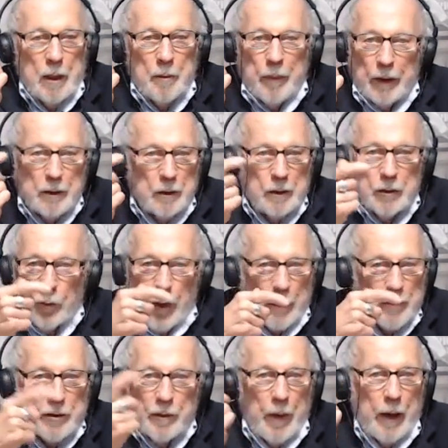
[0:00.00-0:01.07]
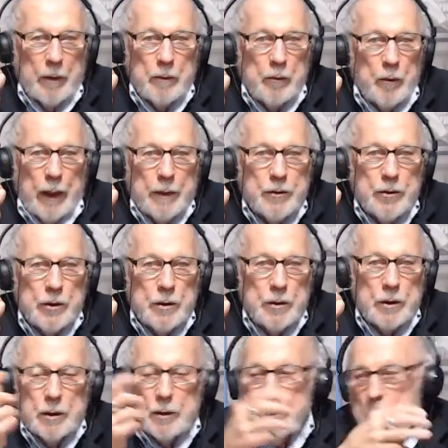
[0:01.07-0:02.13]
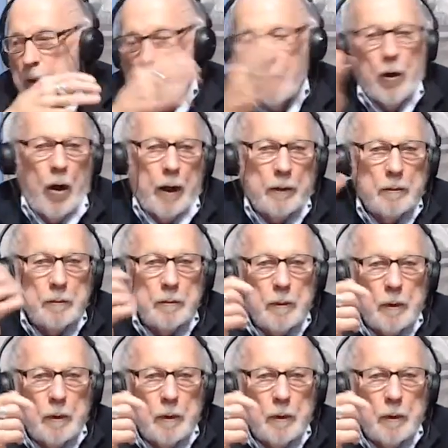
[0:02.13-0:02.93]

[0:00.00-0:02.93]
But the rest of my relations, they're gone.